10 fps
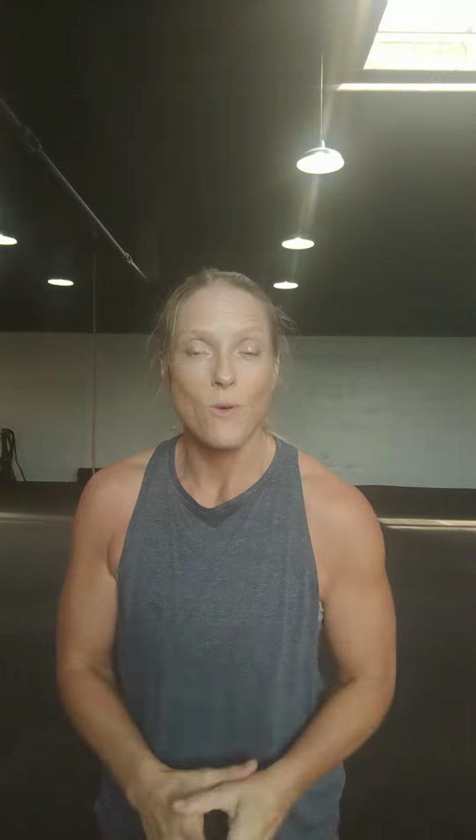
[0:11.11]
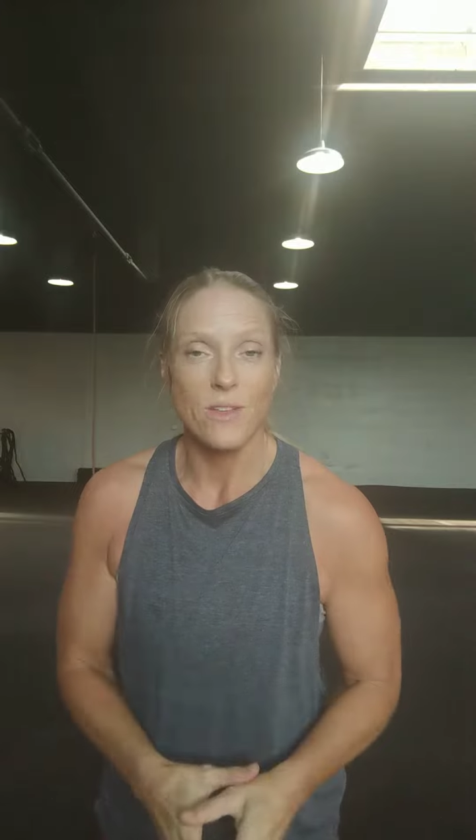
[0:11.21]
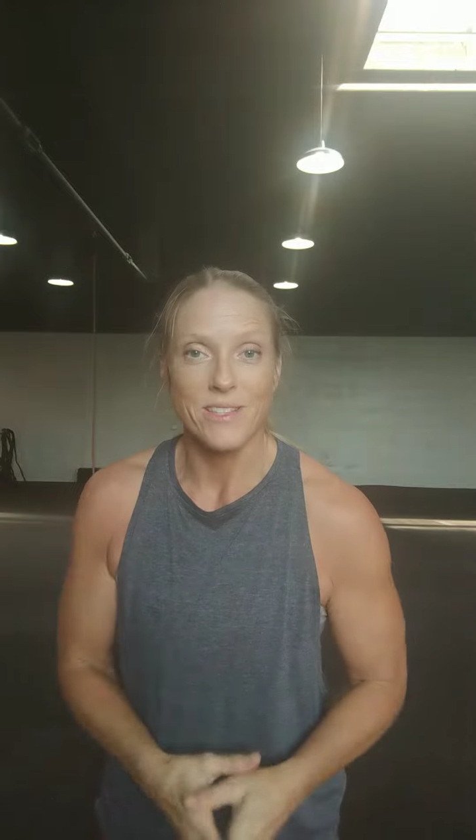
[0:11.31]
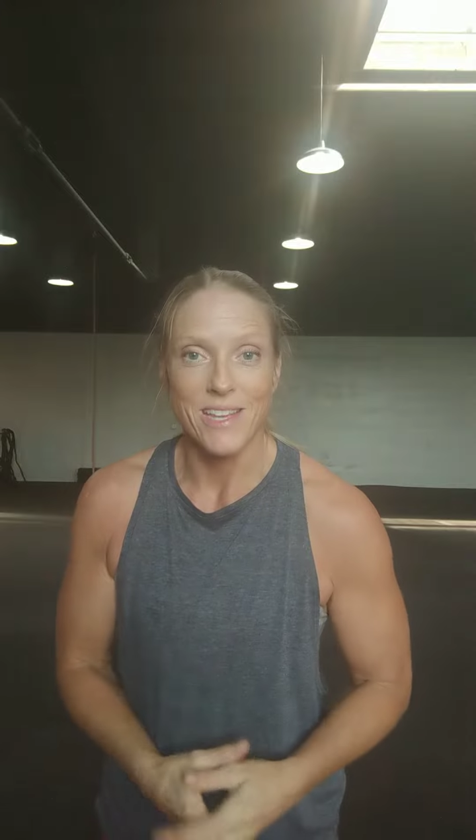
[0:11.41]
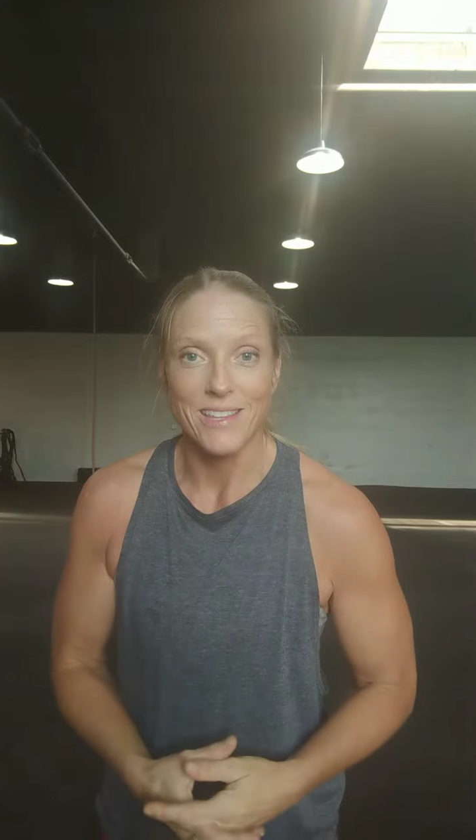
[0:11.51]

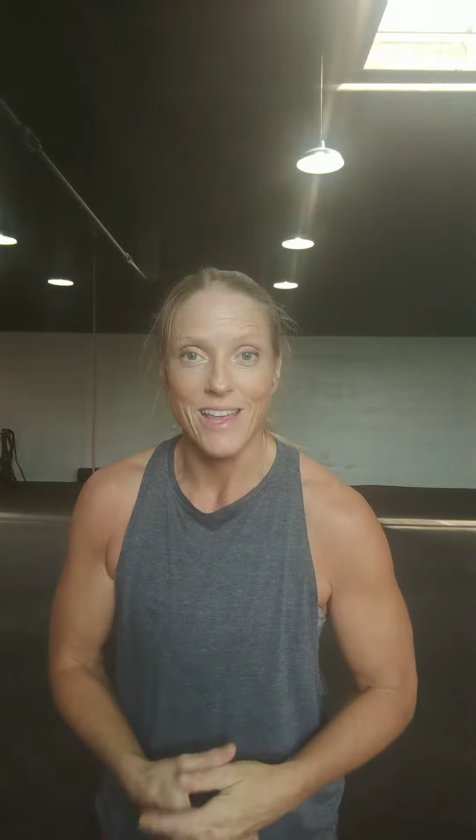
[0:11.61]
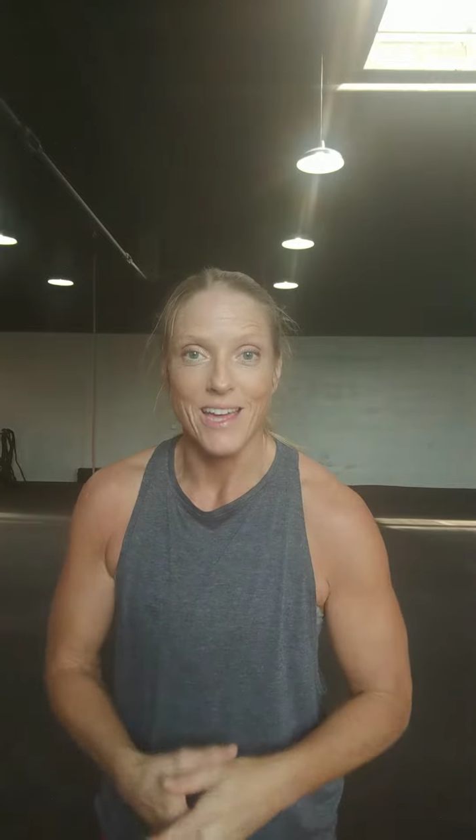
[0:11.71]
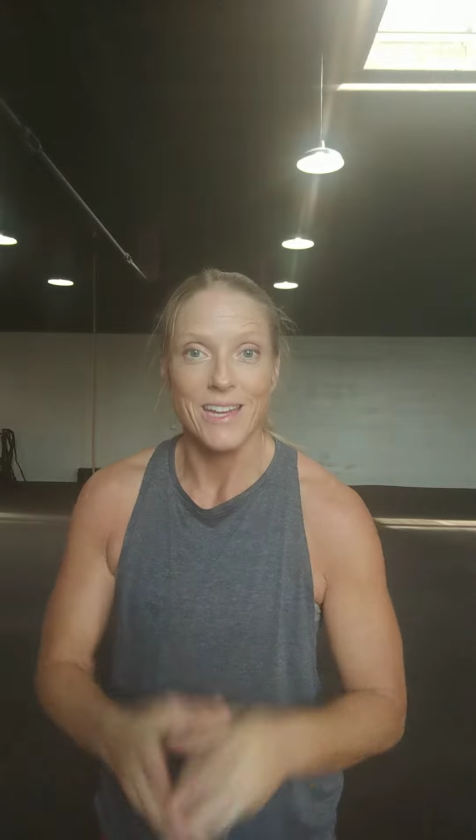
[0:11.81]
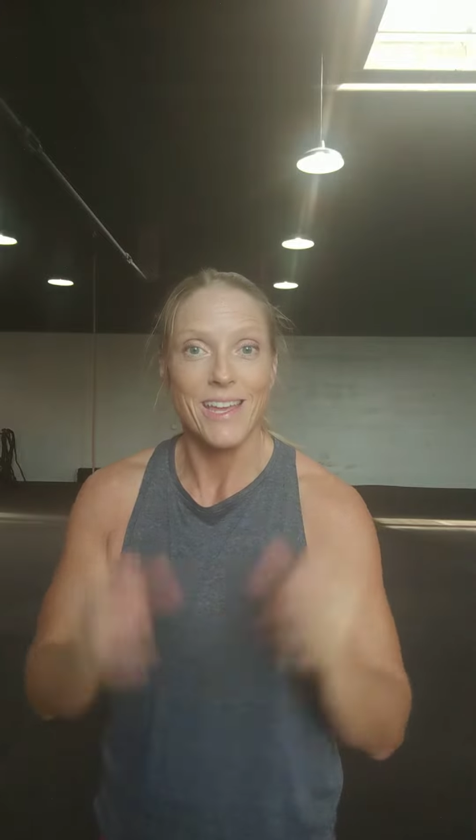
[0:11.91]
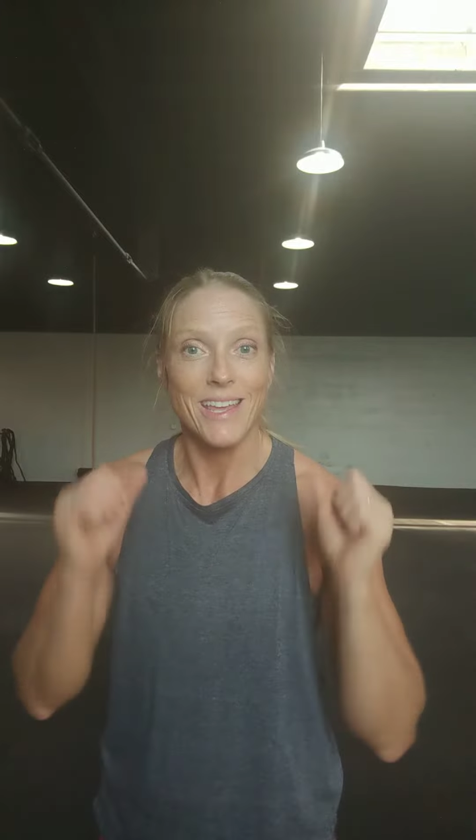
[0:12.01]
4th
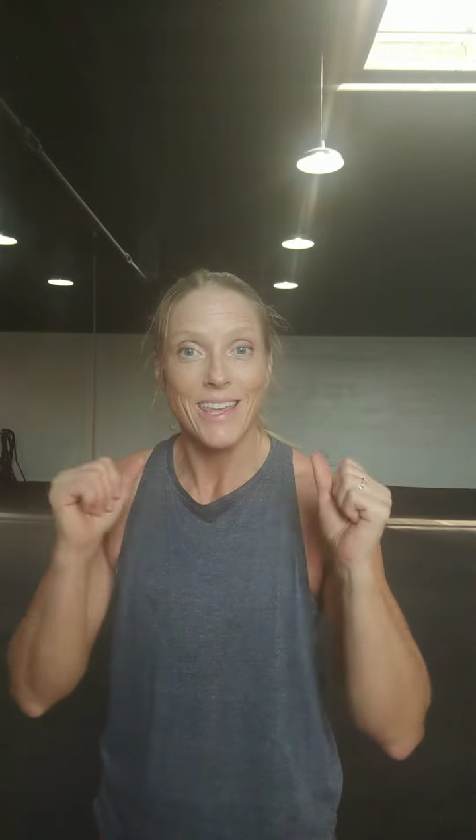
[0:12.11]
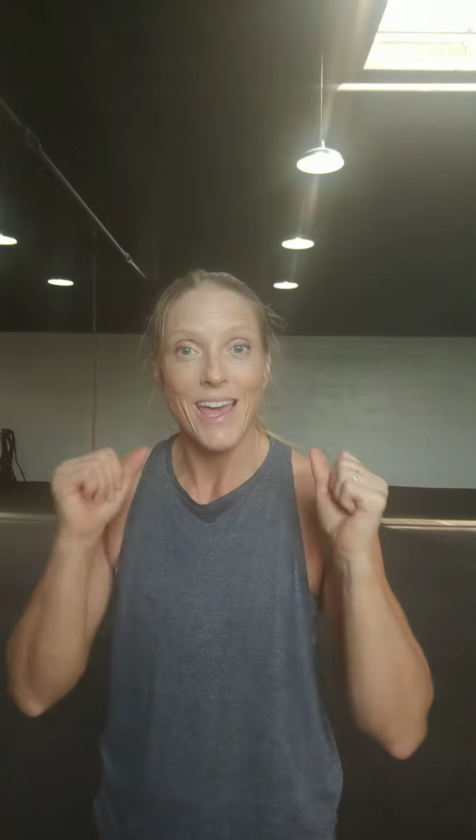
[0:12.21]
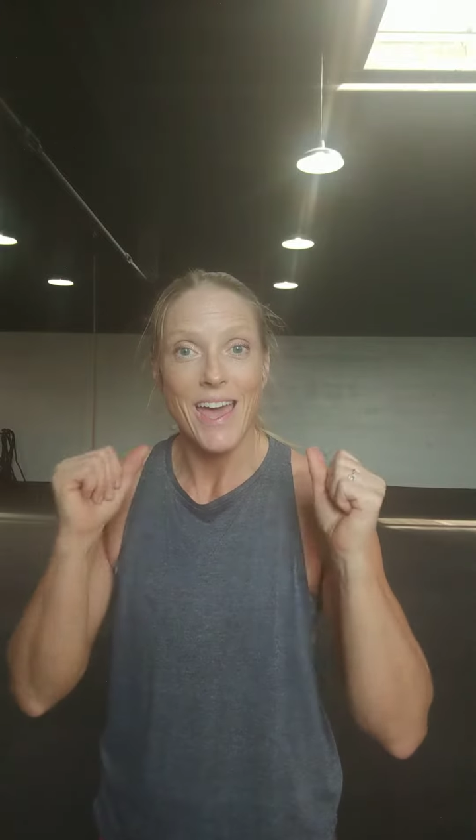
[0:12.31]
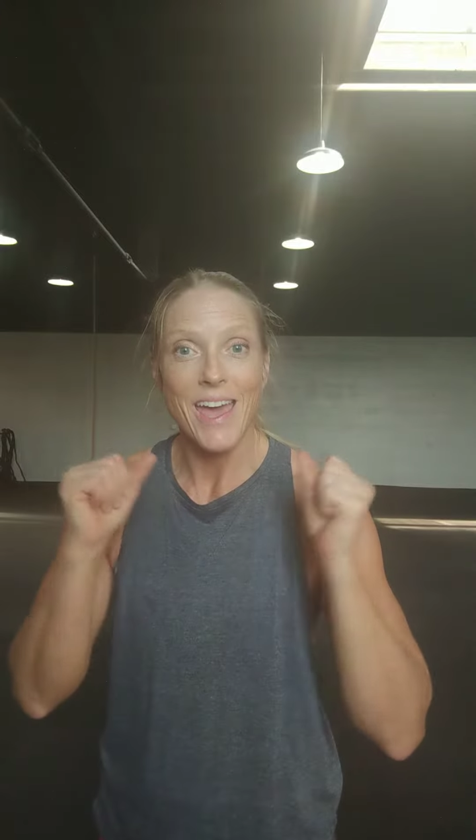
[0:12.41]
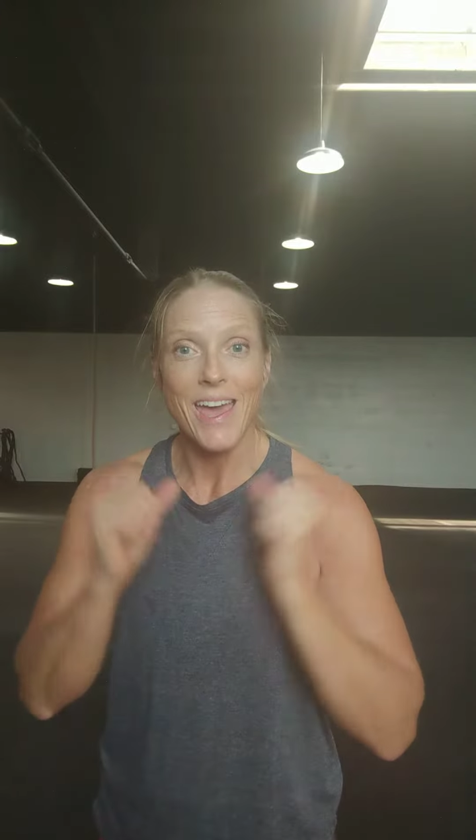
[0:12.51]
deadline.
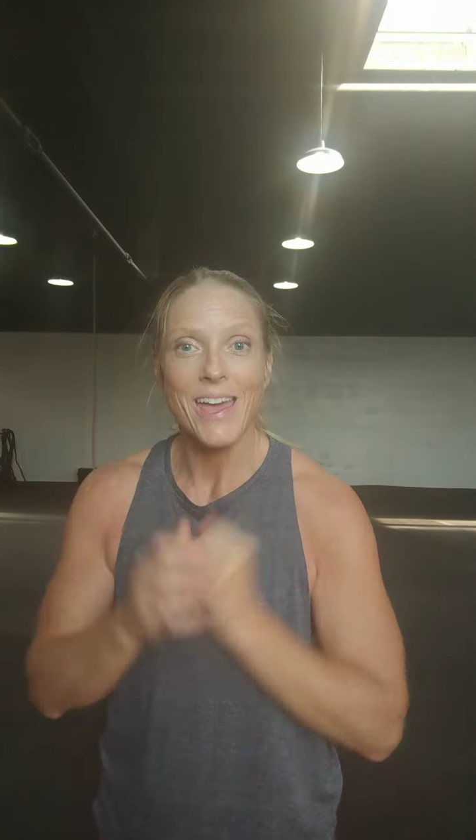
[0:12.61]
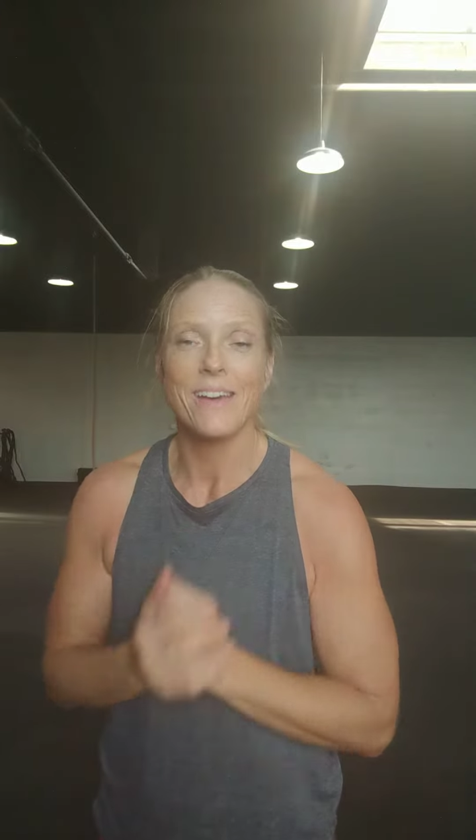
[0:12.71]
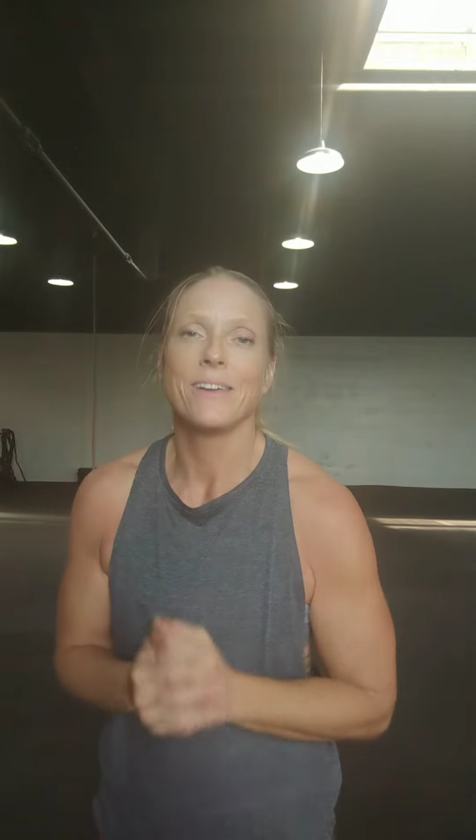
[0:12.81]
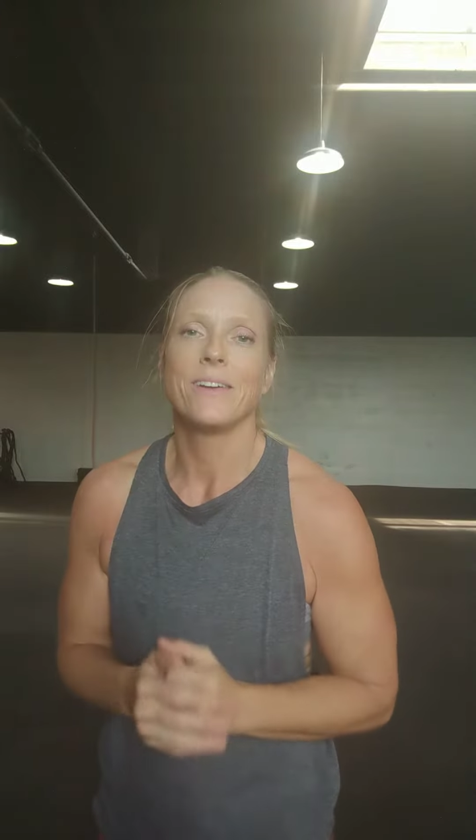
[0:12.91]
Yay!